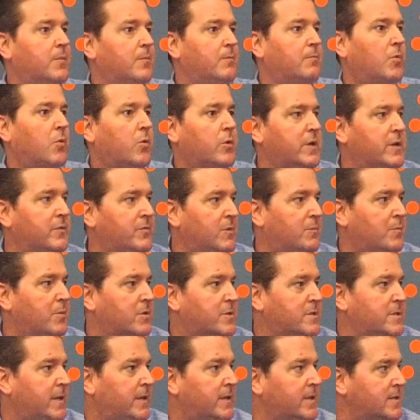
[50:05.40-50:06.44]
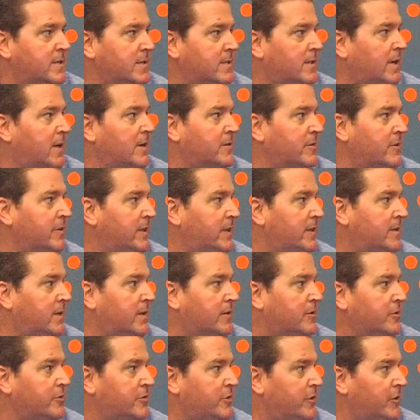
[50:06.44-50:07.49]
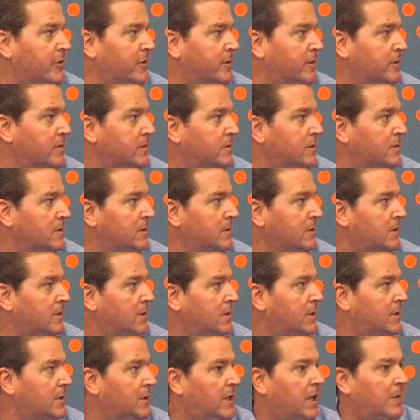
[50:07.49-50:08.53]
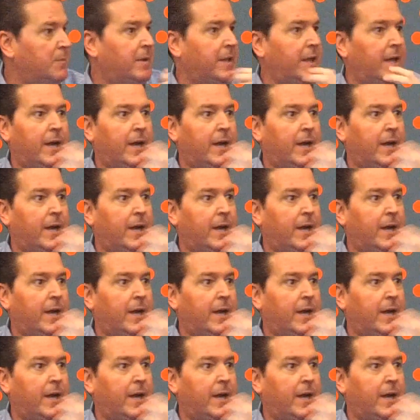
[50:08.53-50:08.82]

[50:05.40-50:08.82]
more different personalities than Dr. Hitt and Dr. Sugar? I mean,